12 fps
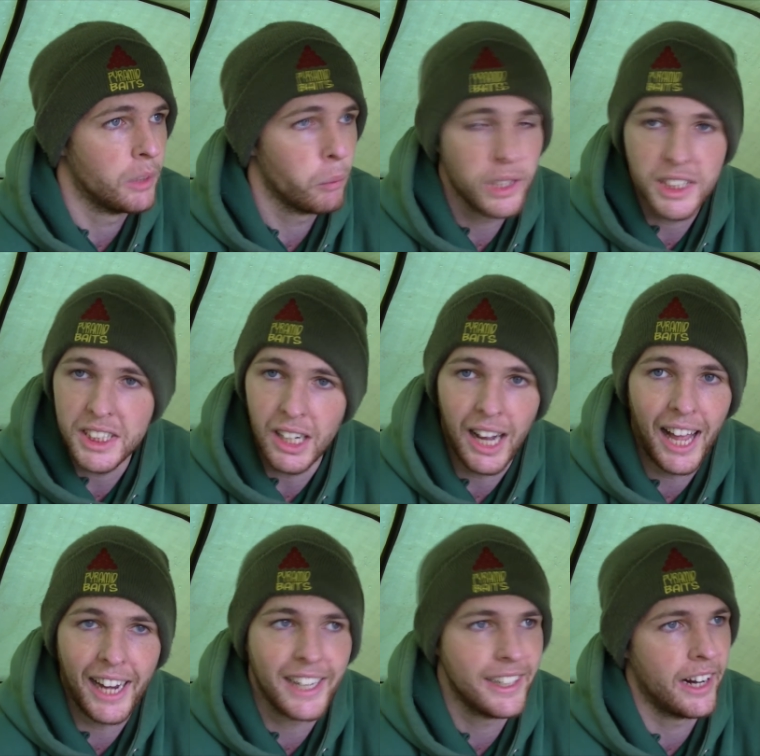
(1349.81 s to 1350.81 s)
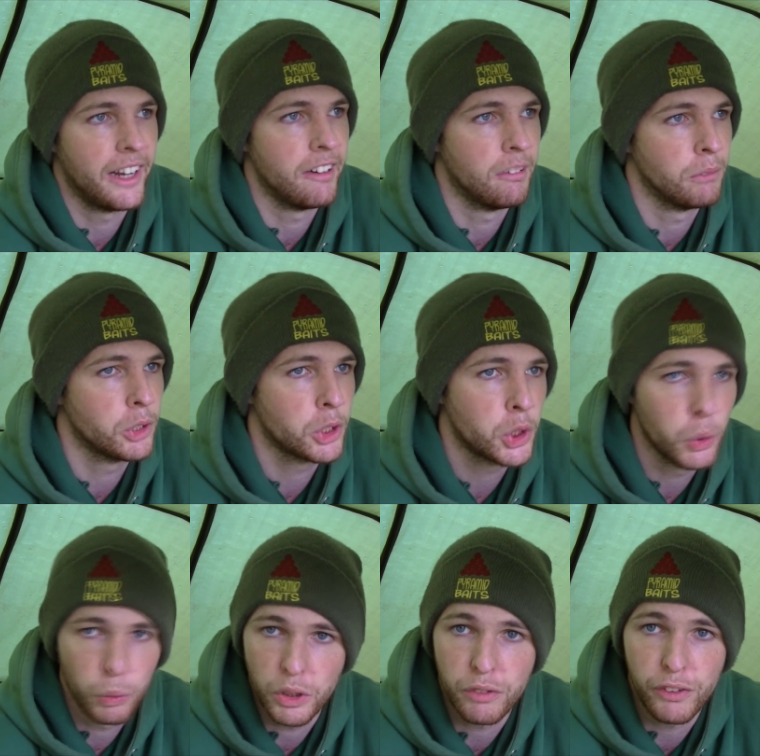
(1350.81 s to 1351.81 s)
The wind's still hacking down here, and I'm just sure
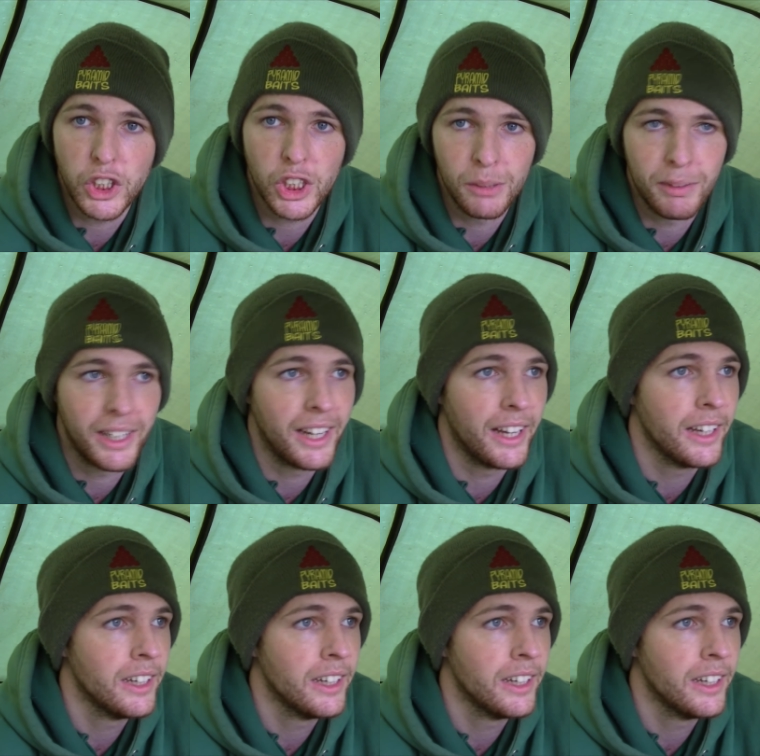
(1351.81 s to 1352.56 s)
there's fish going to be here,